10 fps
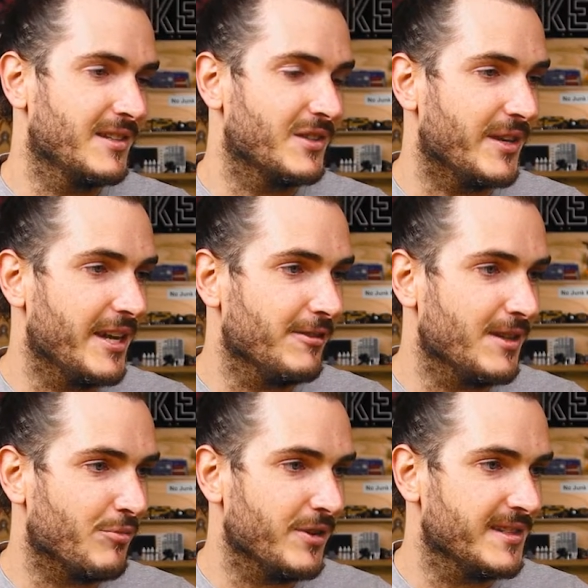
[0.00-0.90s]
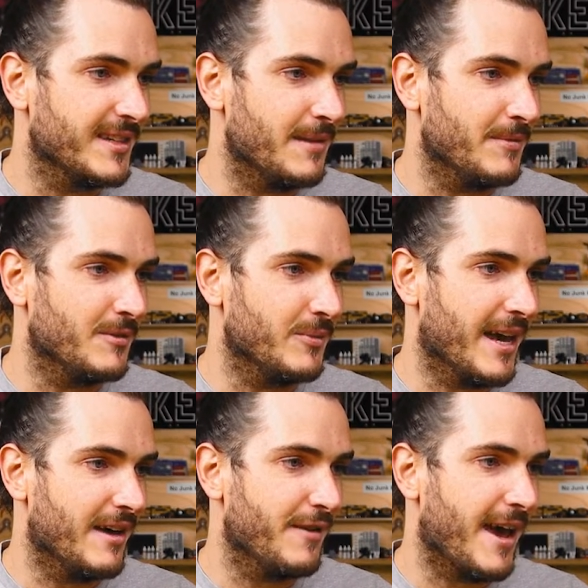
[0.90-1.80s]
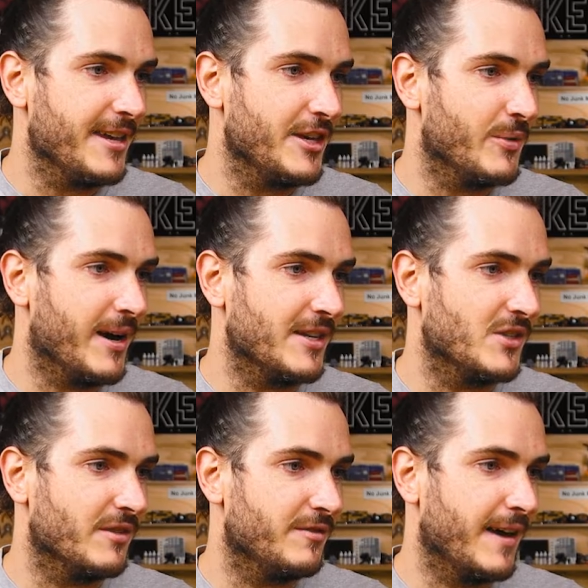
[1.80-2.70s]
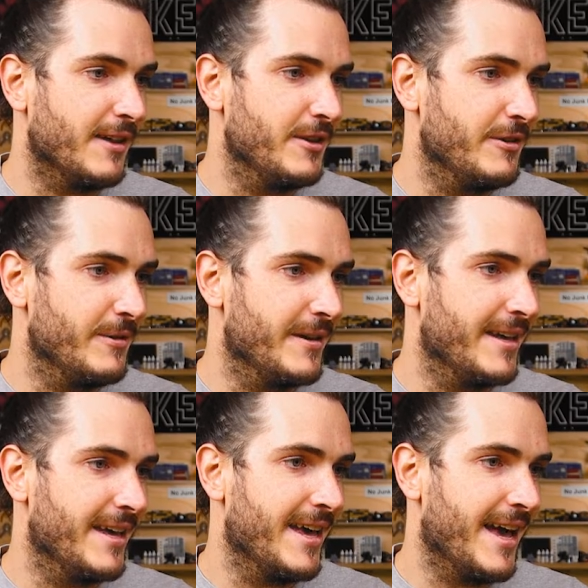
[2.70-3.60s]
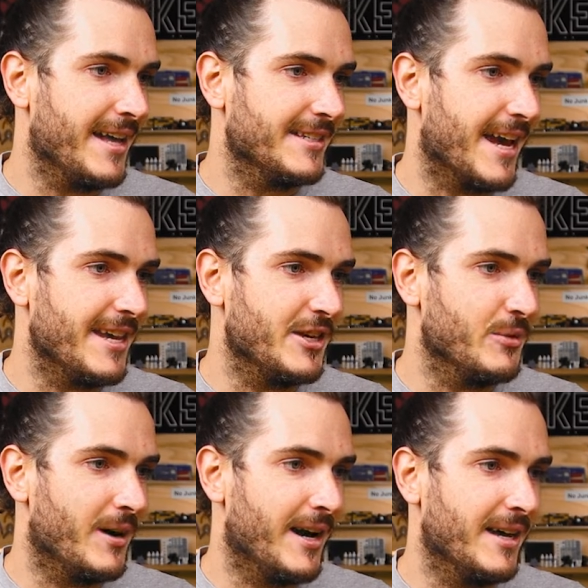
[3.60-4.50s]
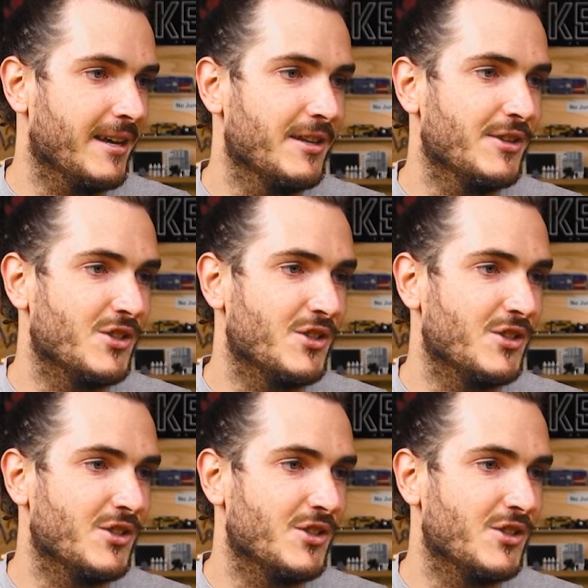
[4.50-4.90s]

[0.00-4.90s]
So here in the print statement, we have A Q I.value and A Q I.rating.